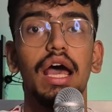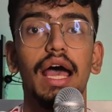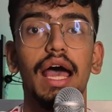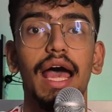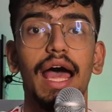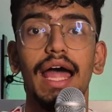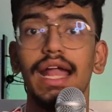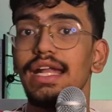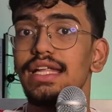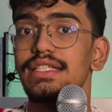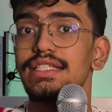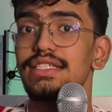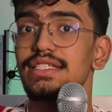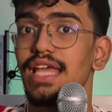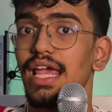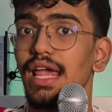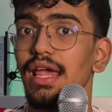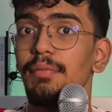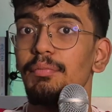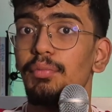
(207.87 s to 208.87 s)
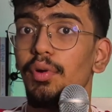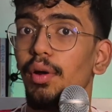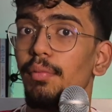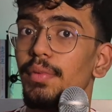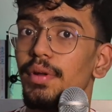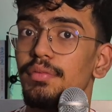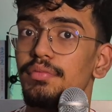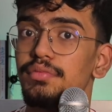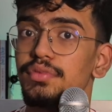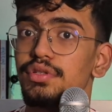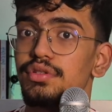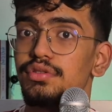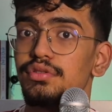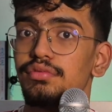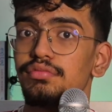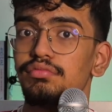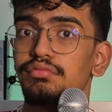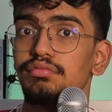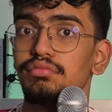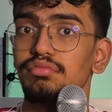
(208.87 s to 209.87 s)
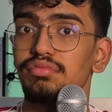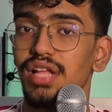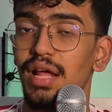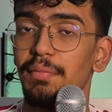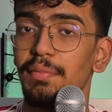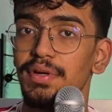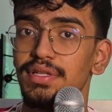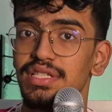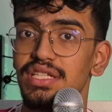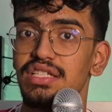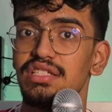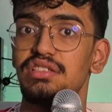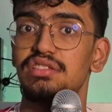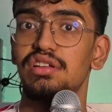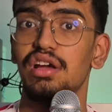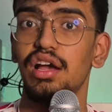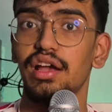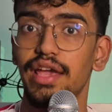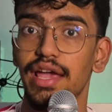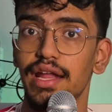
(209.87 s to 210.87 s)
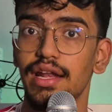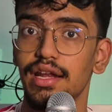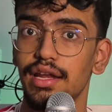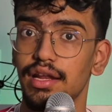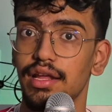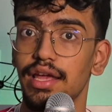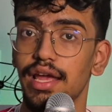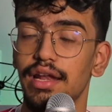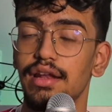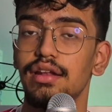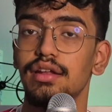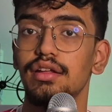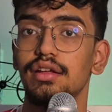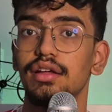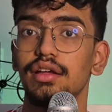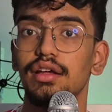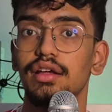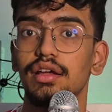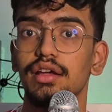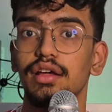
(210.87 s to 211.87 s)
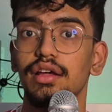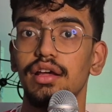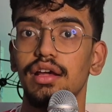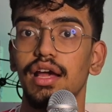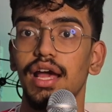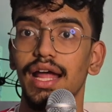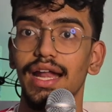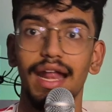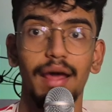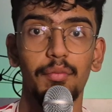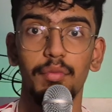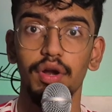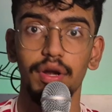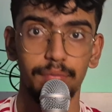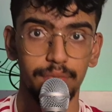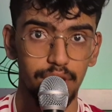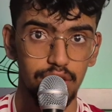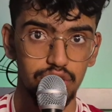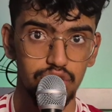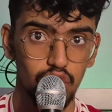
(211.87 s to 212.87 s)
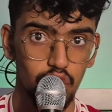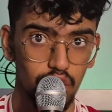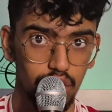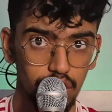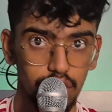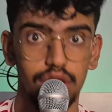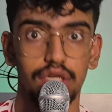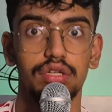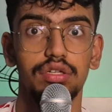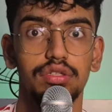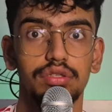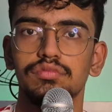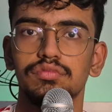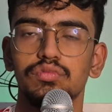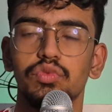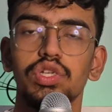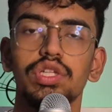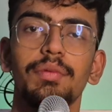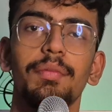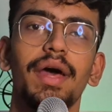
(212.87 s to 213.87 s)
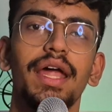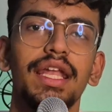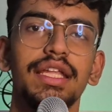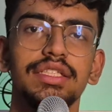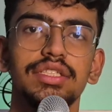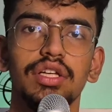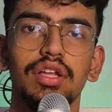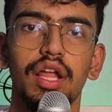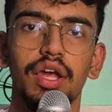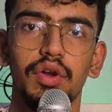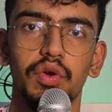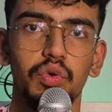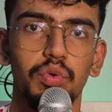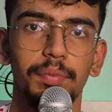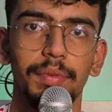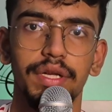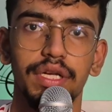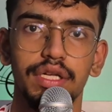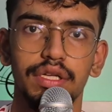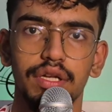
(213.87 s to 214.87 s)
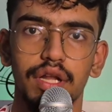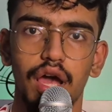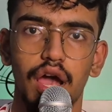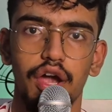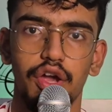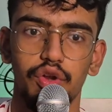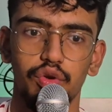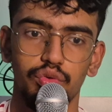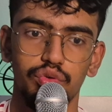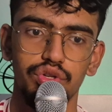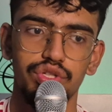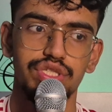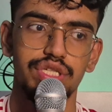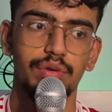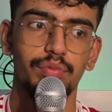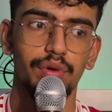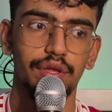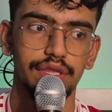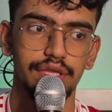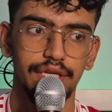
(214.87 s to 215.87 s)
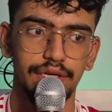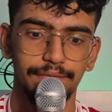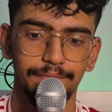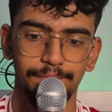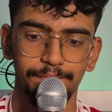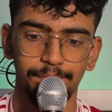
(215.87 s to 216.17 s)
And it's the same problems that persist again and again. And Amorim does not learn. With a manager like Ruben, I can only say one thing.